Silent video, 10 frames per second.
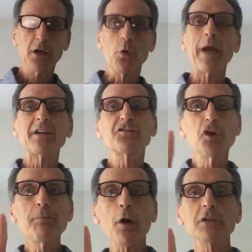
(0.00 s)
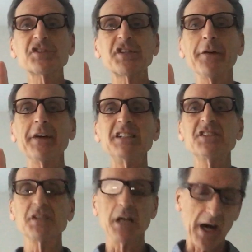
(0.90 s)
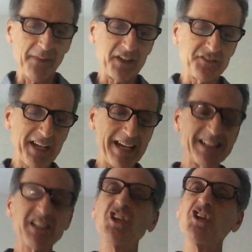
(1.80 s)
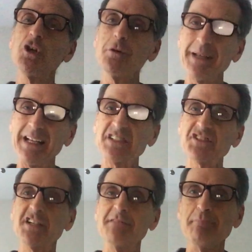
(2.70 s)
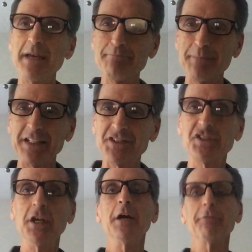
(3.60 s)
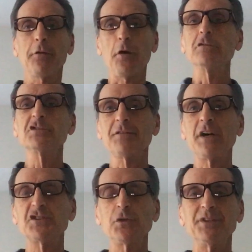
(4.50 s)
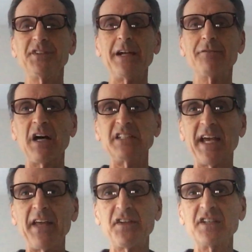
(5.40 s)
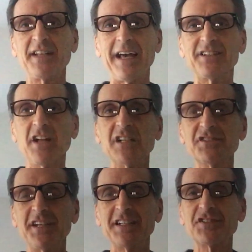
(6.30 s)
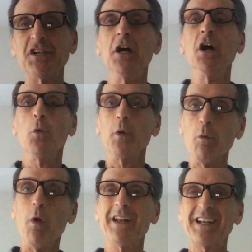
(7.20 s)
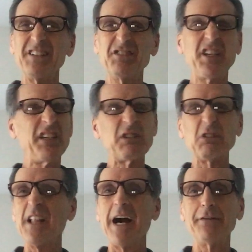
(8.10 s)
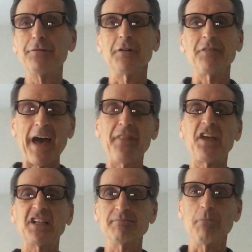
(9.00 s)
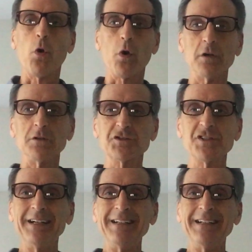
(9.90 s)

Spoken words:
Quick two-part series on the 10 humanist commitments. For those of us who identify as atheists and agnostics, we want to continue a life of ethics, morals,